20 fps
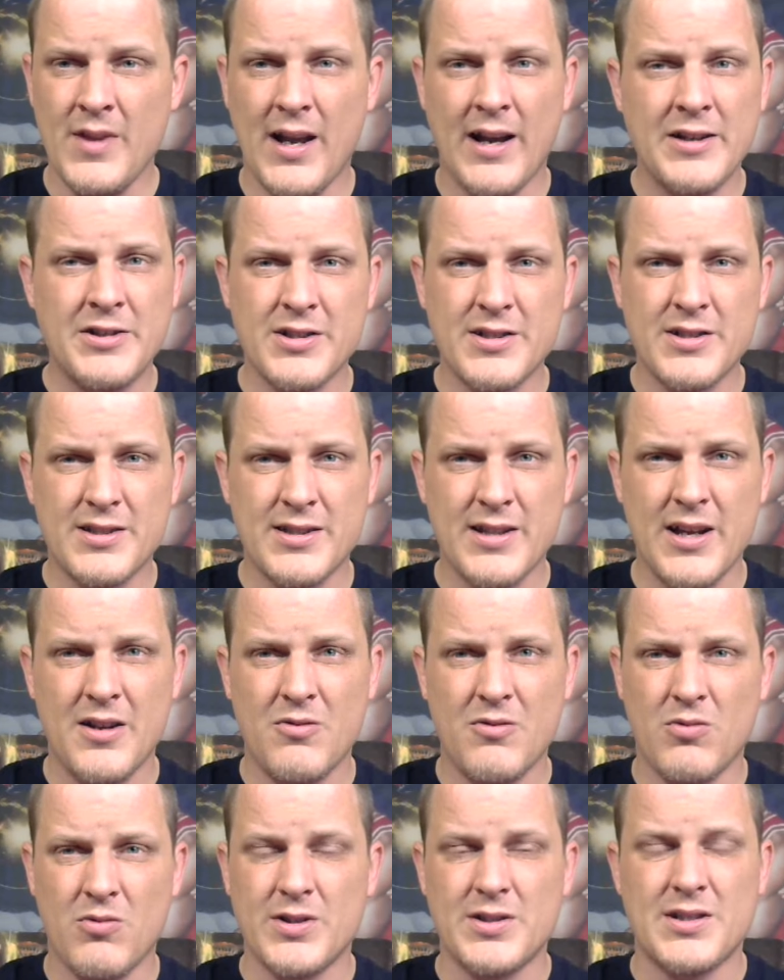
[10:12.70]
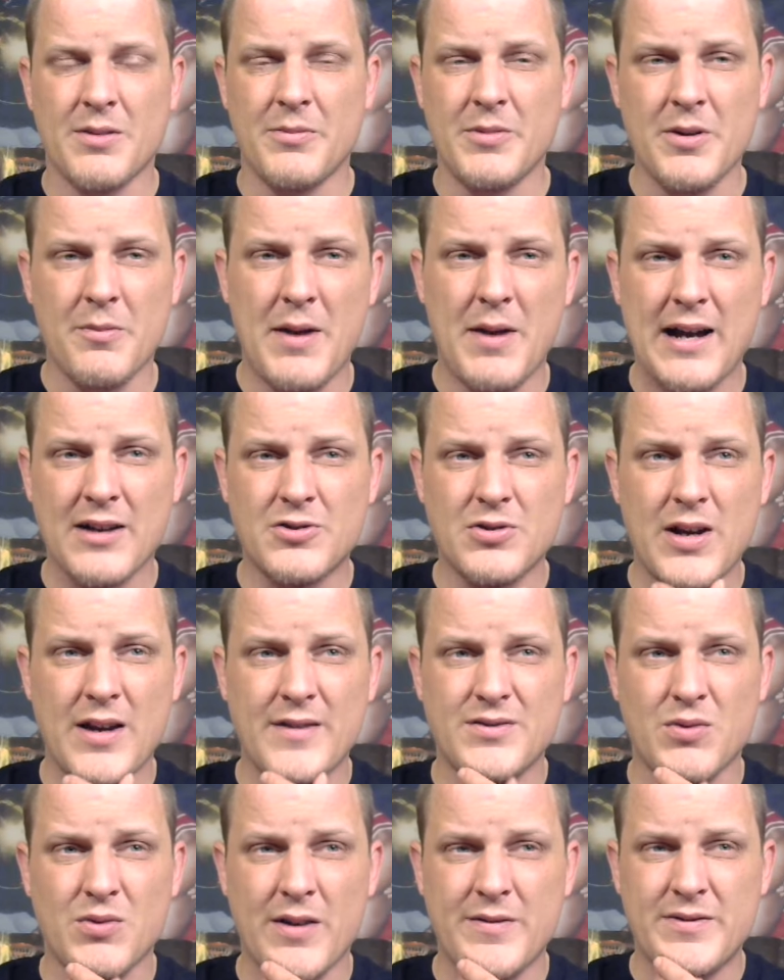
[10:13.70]
I just think when some of the mock
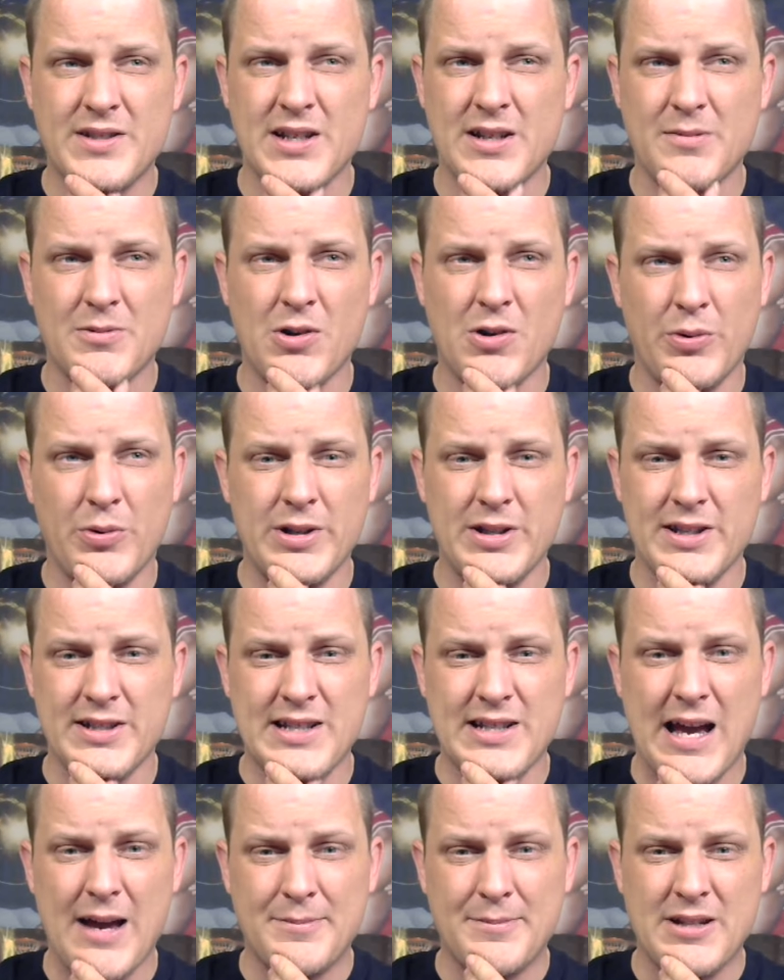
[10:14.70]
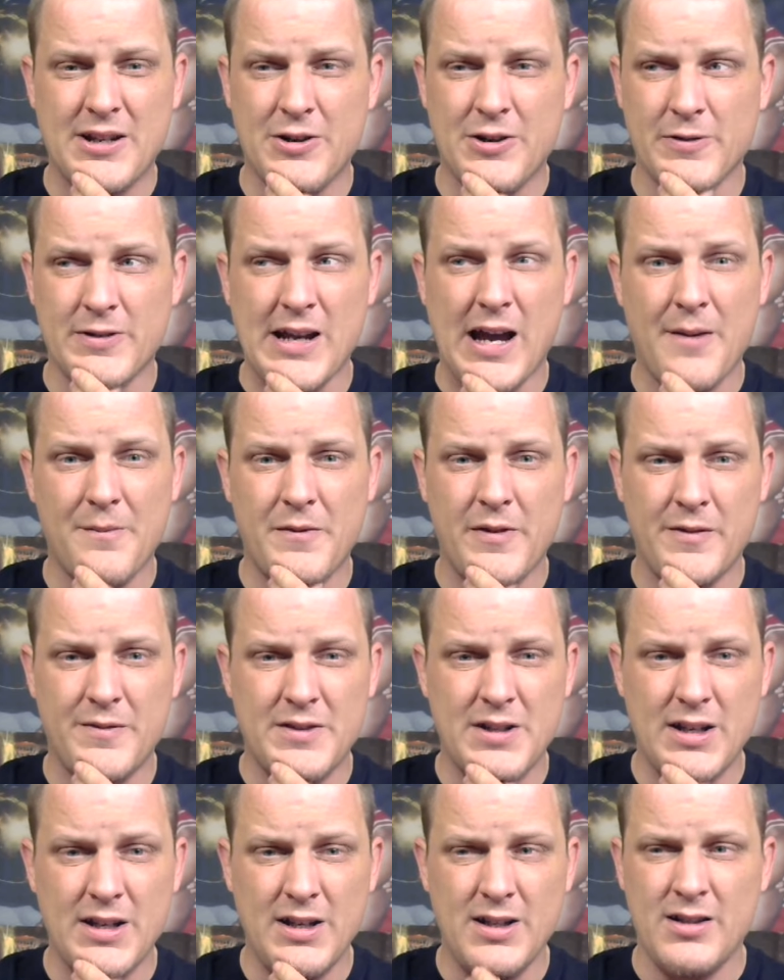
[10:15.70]
drafts where I've seen him going in the top 10 or top
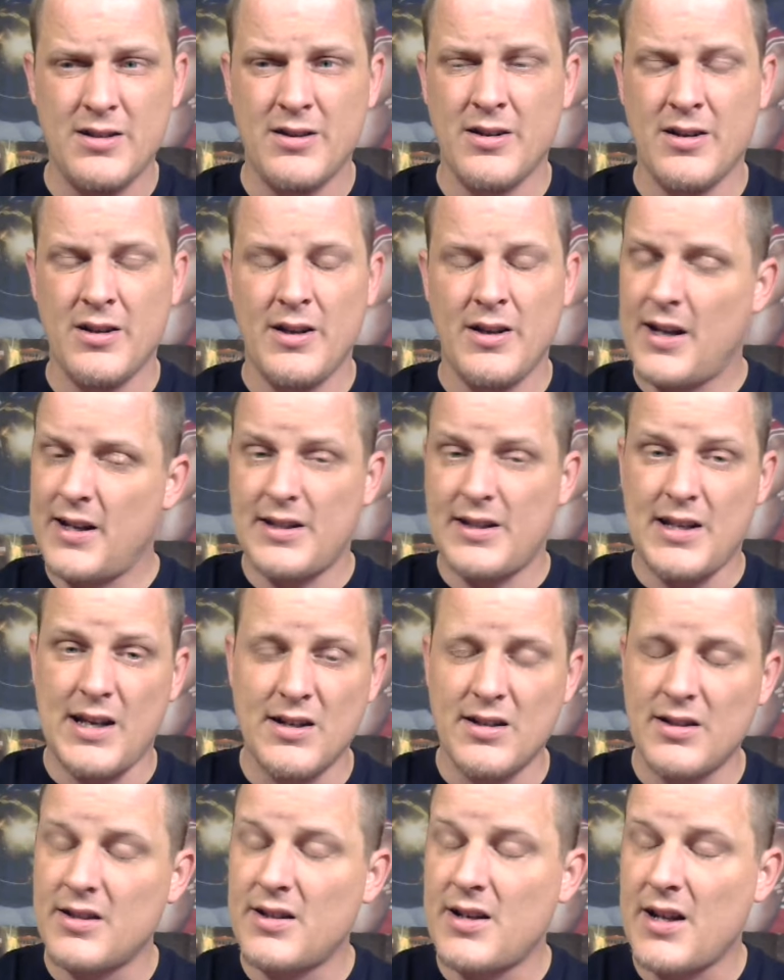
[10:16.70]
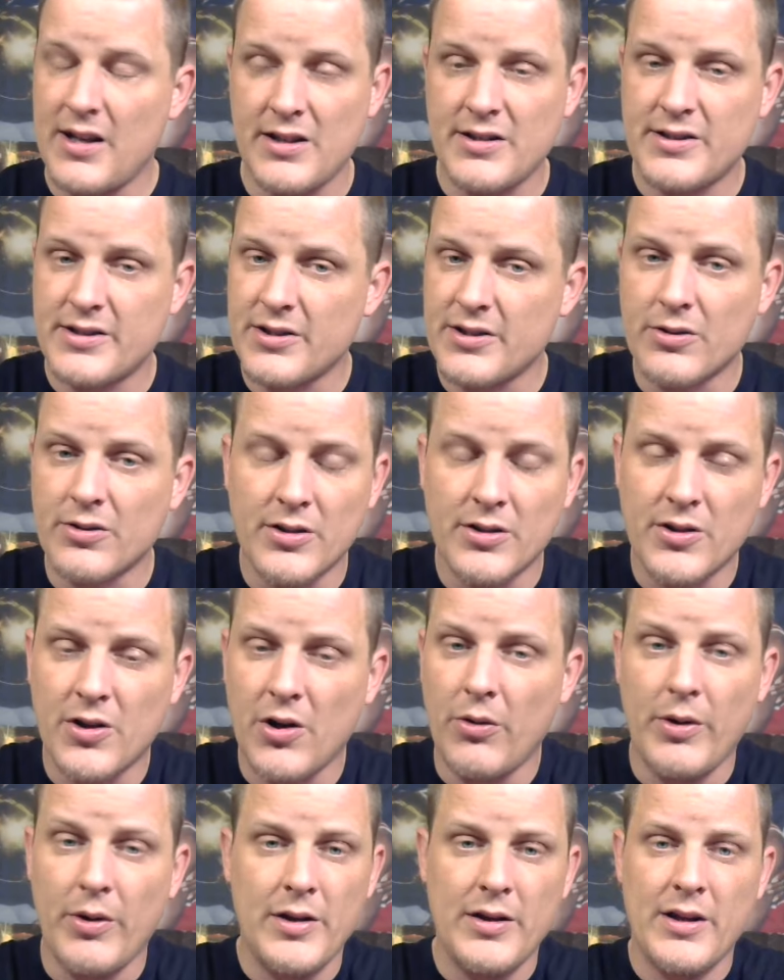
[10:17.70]
15, and at the end of the day, he still could
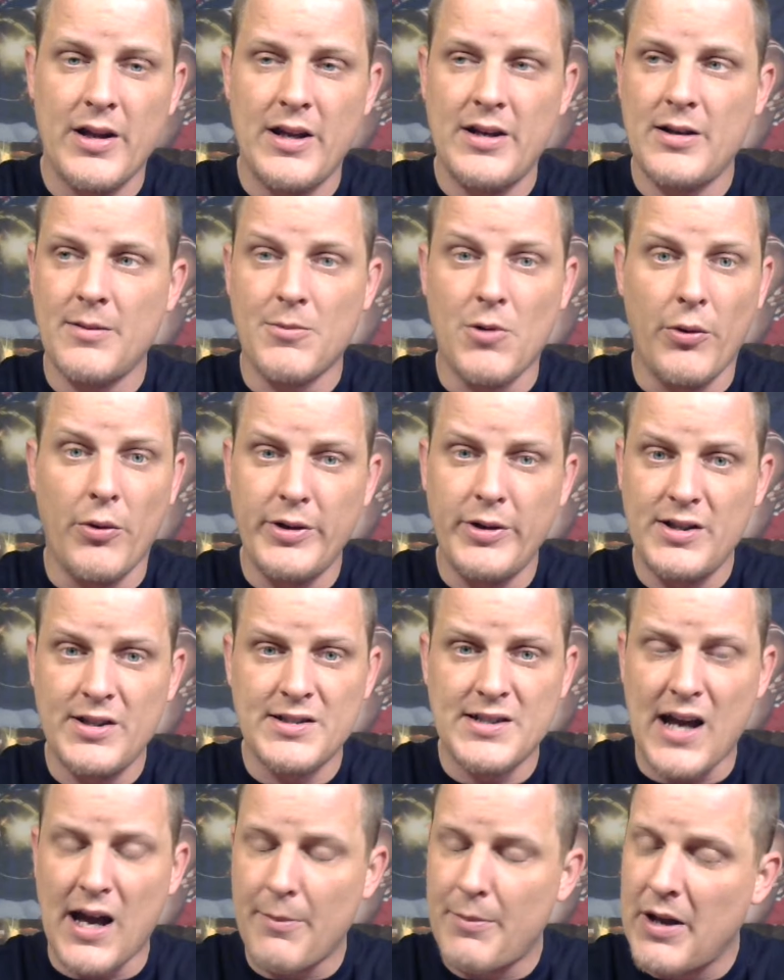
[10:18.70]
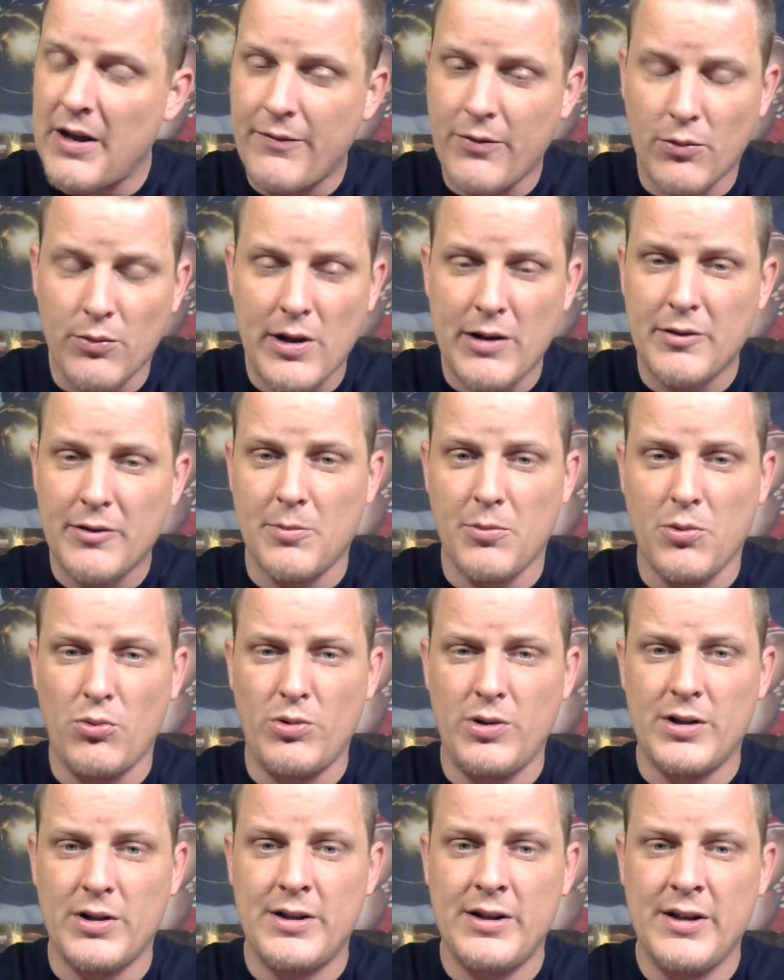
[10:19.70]
go up, end up going in the top half of round number
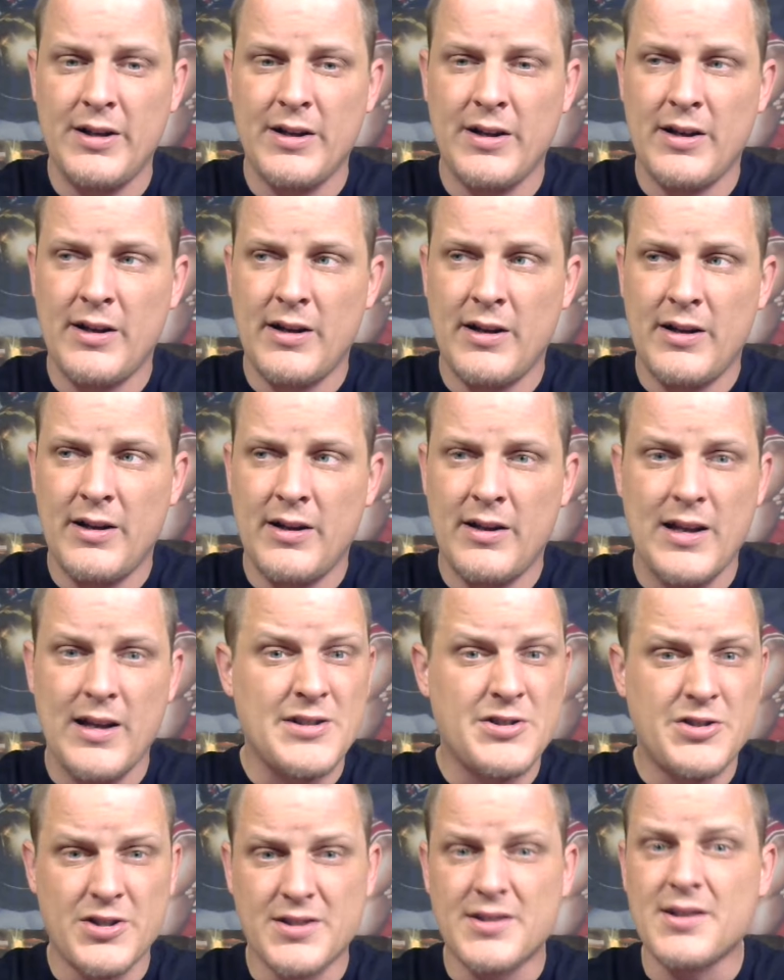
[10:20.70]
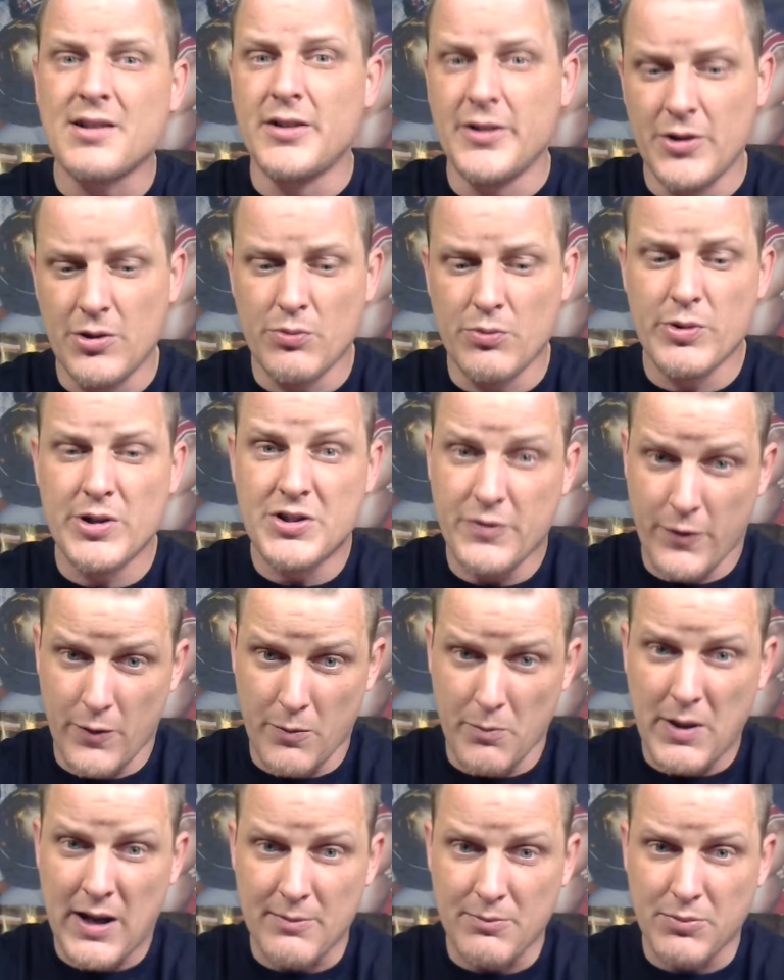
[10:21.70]
one. That's just a little rich
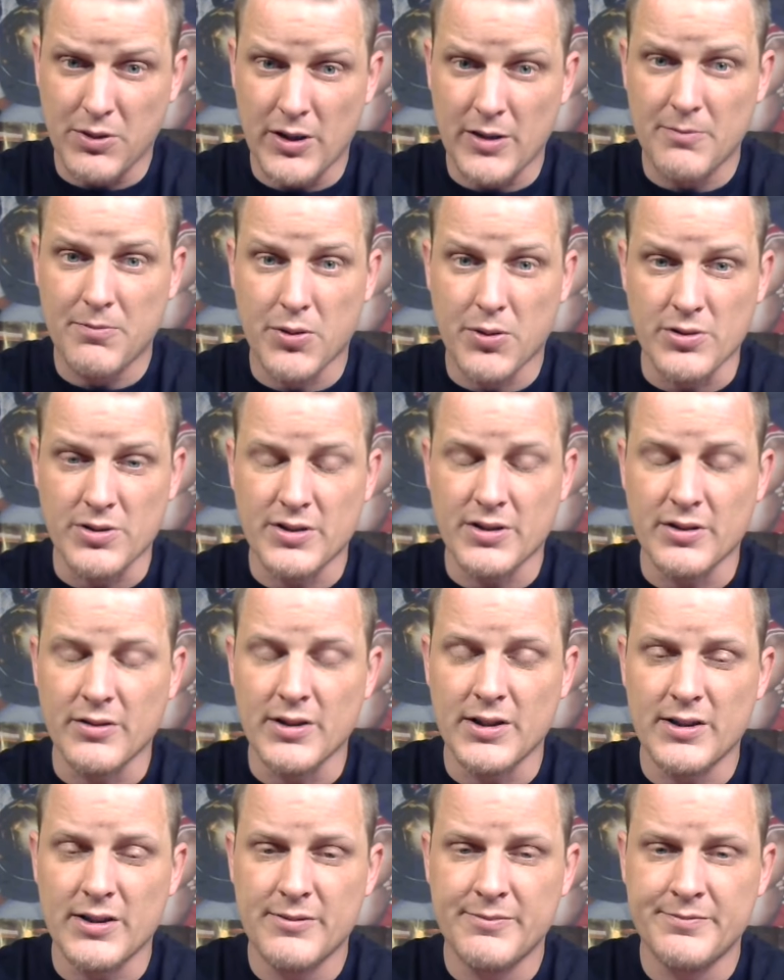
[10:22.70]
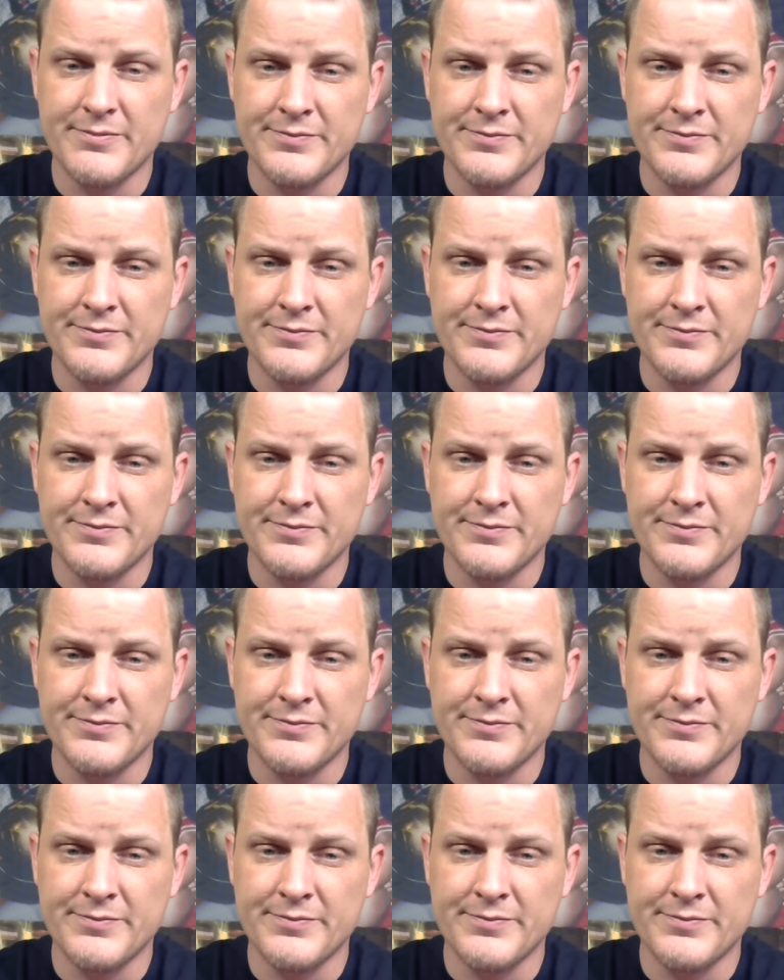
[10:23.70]
for my blood, personally.